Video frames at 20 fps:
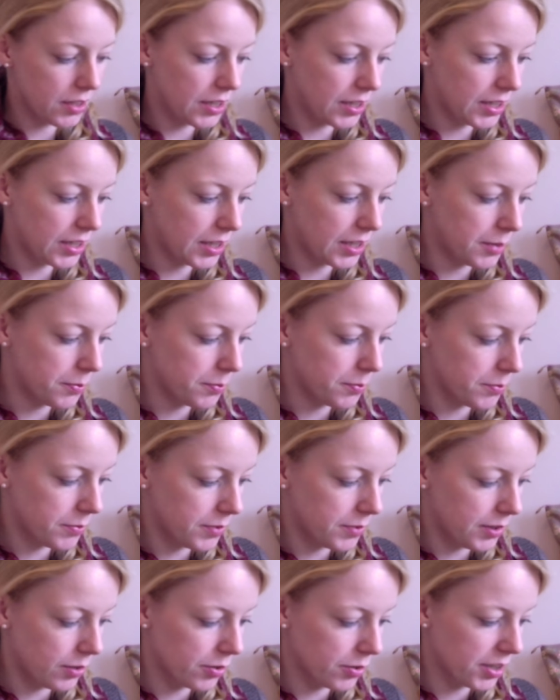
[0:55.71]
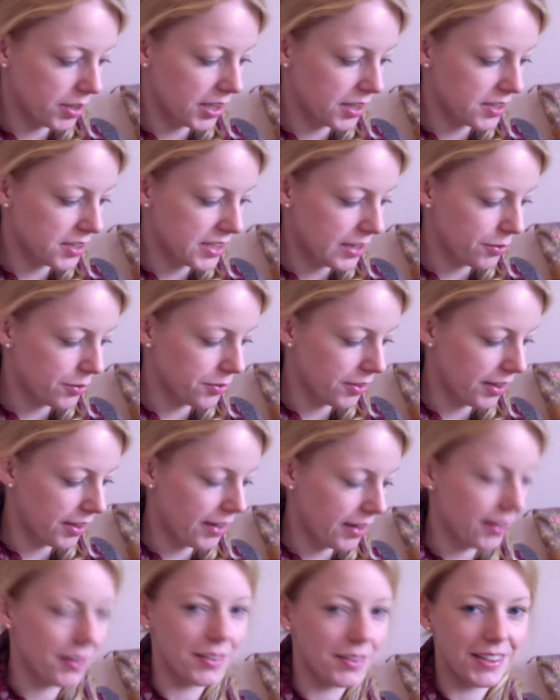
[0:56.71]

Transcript: I'm looking down there.